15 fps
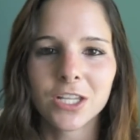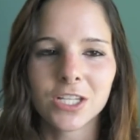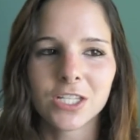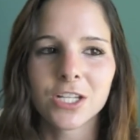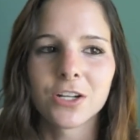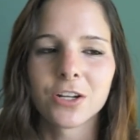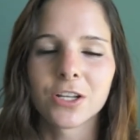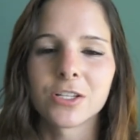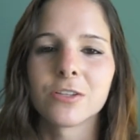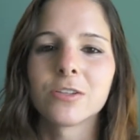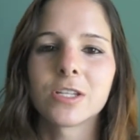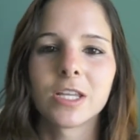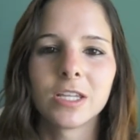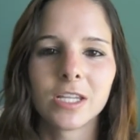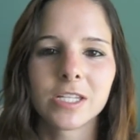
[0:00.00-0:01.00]
this year because it
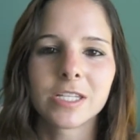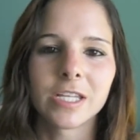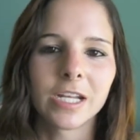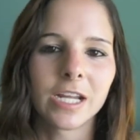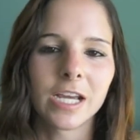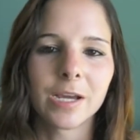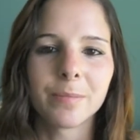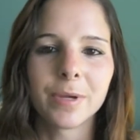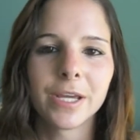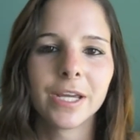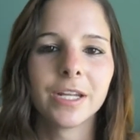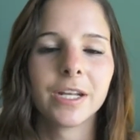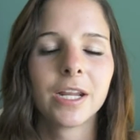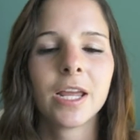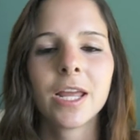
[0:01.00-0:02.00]
was in the city I'm
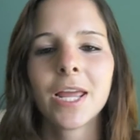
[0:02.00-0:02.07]
in